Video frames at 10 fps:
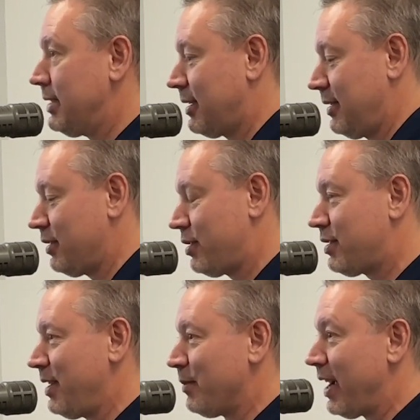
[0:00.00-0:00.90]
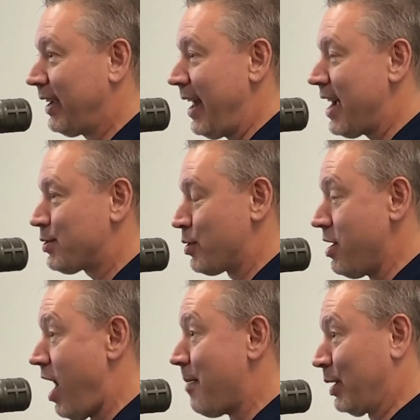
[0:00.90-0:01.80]
because this just seemed like an
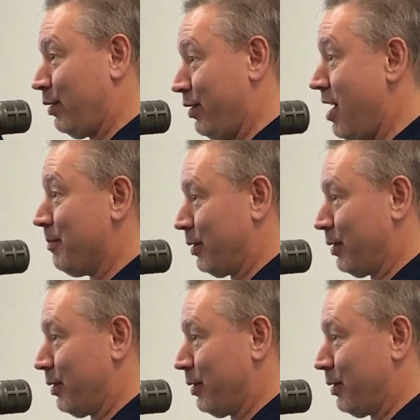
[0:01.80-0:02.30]
astronomical number.